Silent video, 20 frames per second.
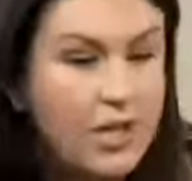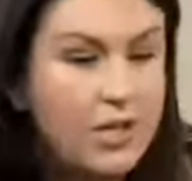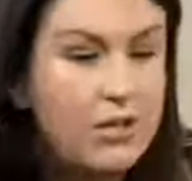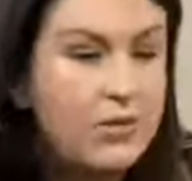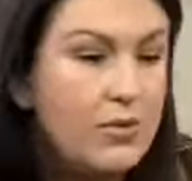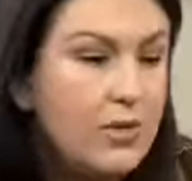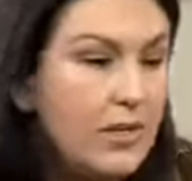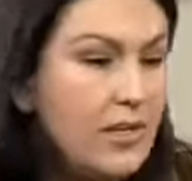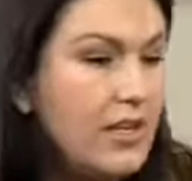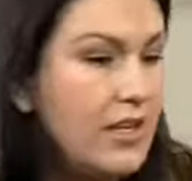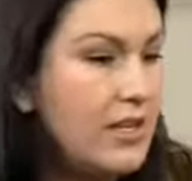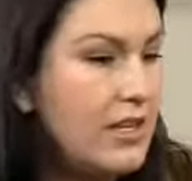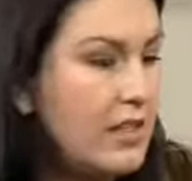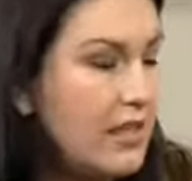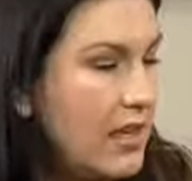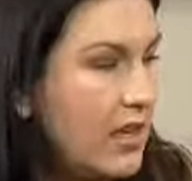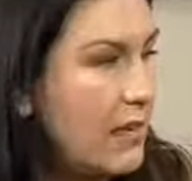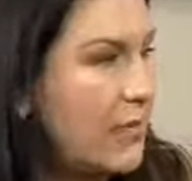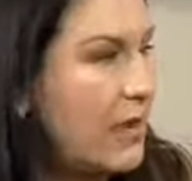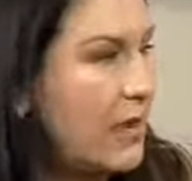you really need to
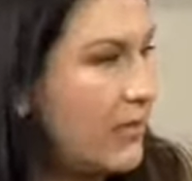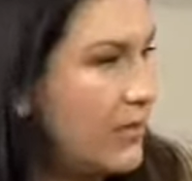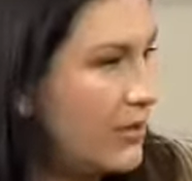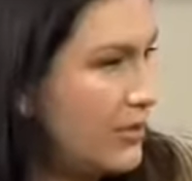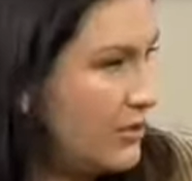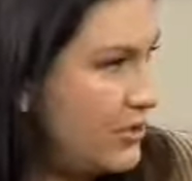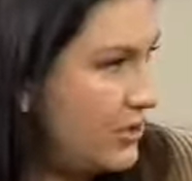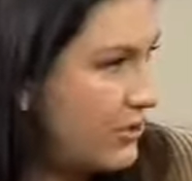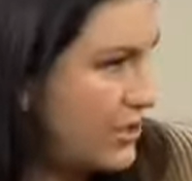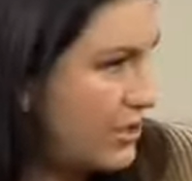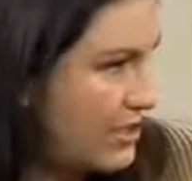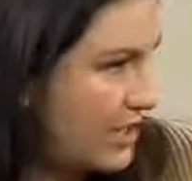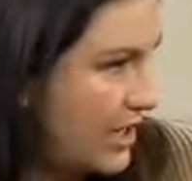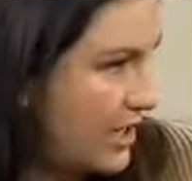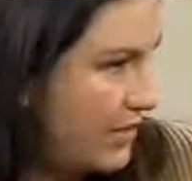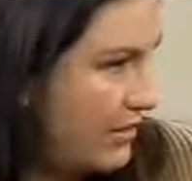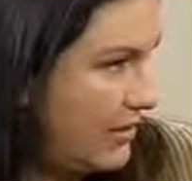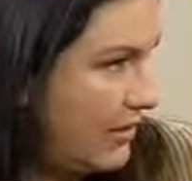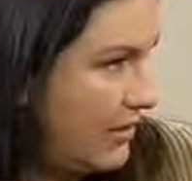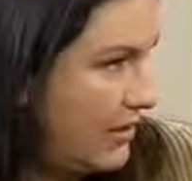think about their nutrition.